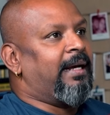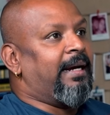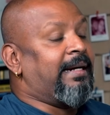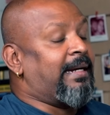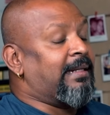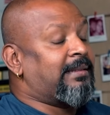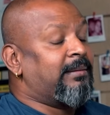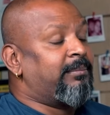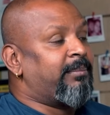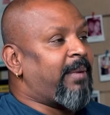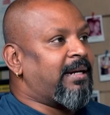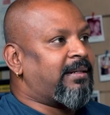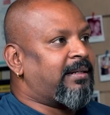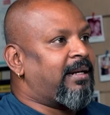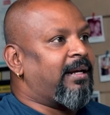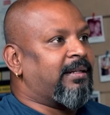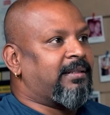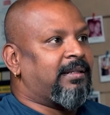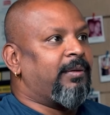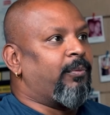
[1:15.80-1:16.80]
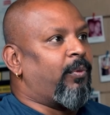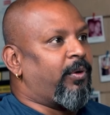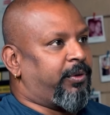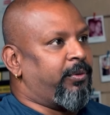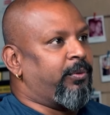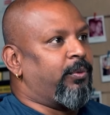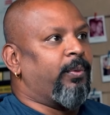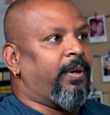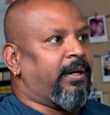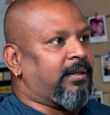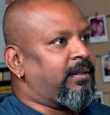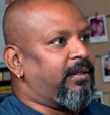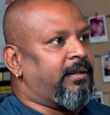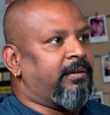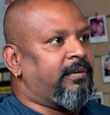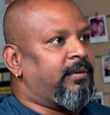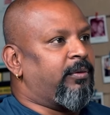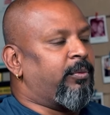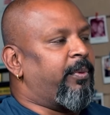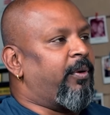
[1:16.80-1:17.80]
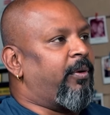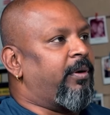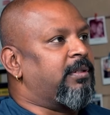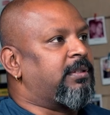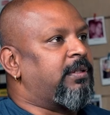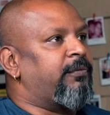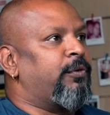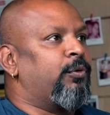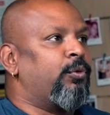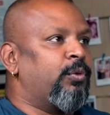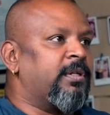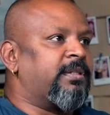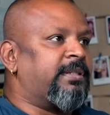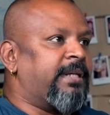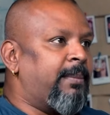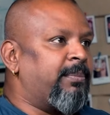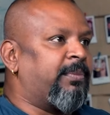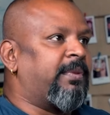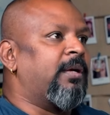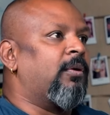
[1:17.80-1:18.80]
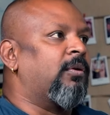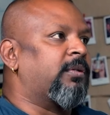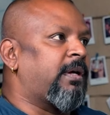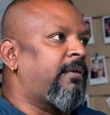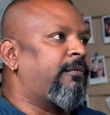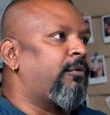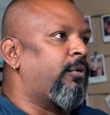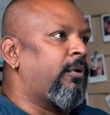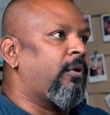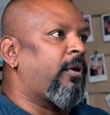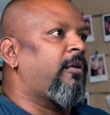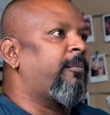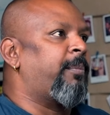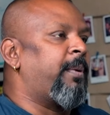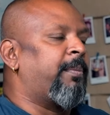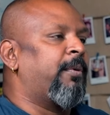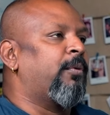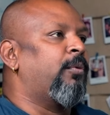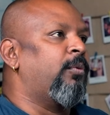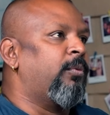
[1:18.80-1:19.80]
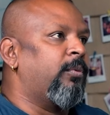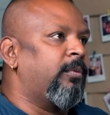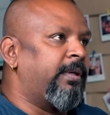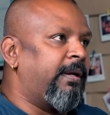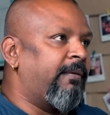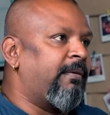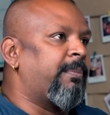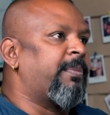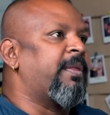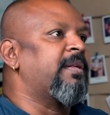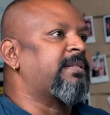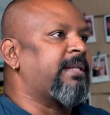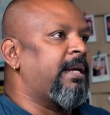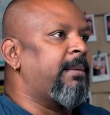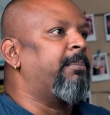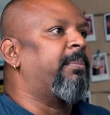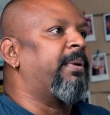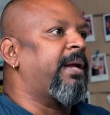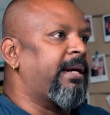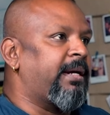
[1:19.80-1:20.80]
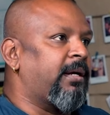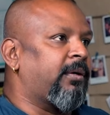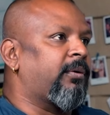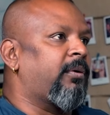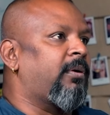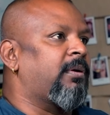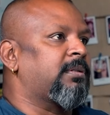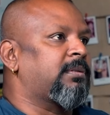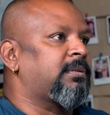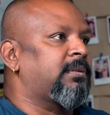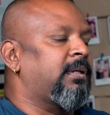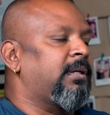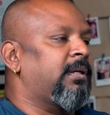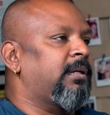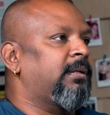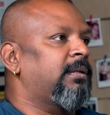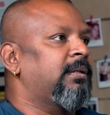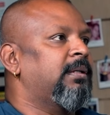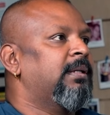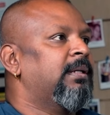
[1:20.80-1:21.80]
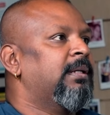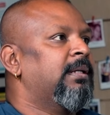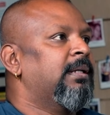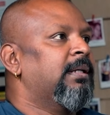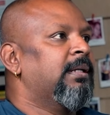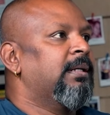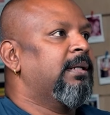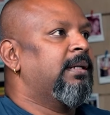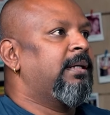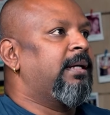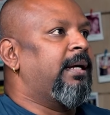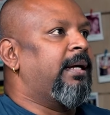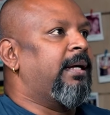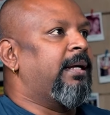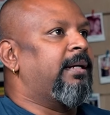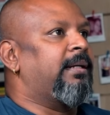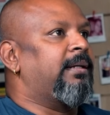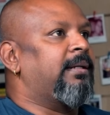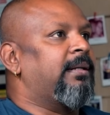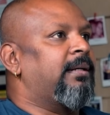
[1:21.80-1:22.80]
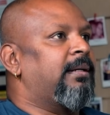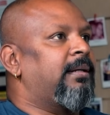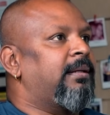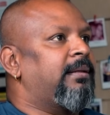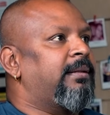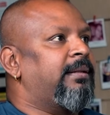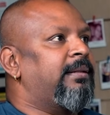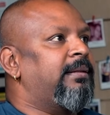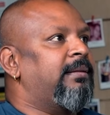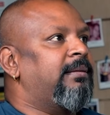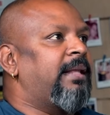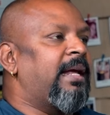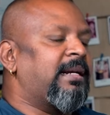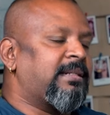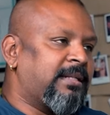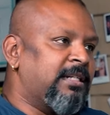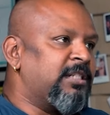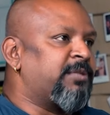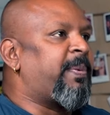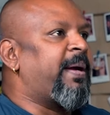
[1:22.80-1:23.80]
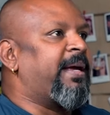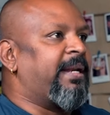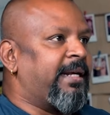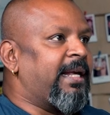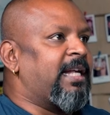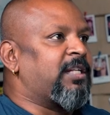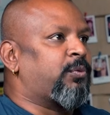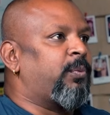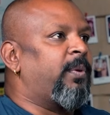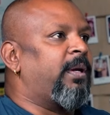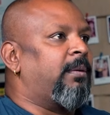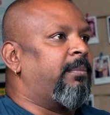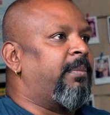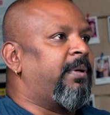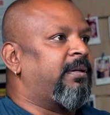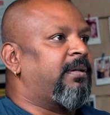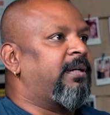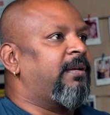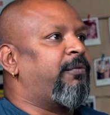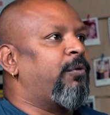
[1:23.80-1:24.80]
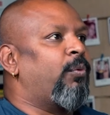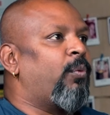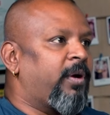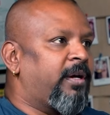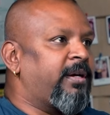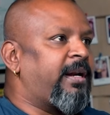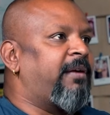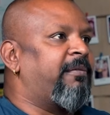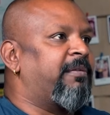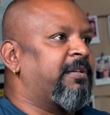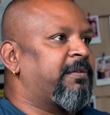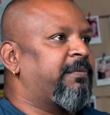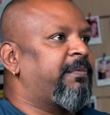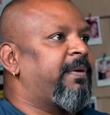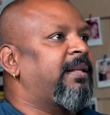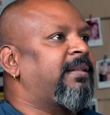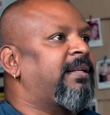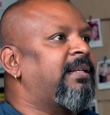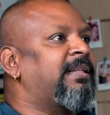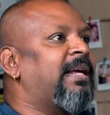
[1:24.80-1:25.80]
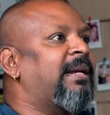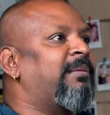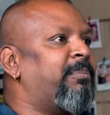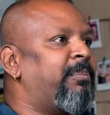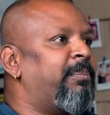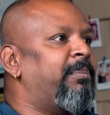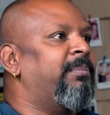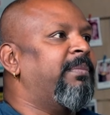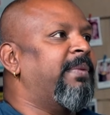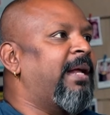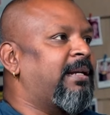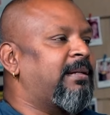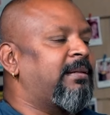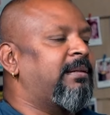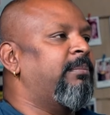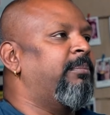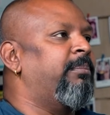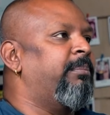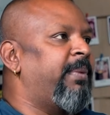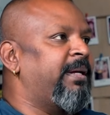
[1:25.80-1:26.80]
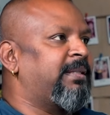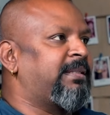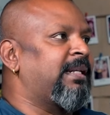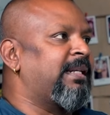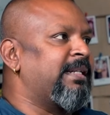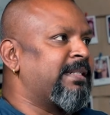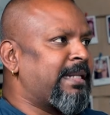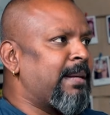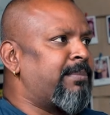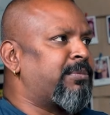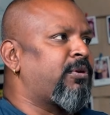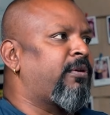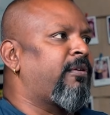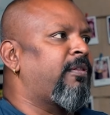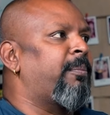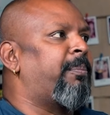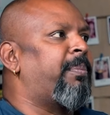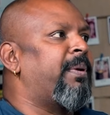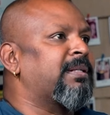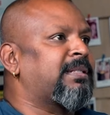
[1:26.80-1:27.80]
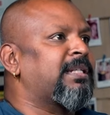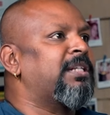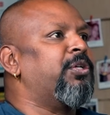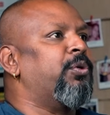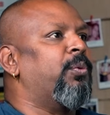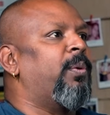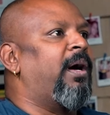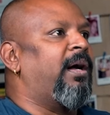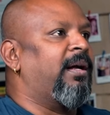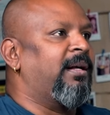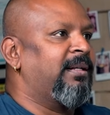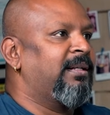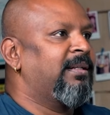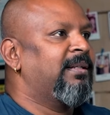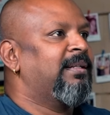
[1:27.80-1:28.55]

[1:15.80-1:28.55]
it doesn't matter actually what you do actually, to be honest. If you do the same thing also, I've known a lot of people who develop the same brand across and that's inspiring as well. But if you want to diversify, I think that basically stems out of the person you are.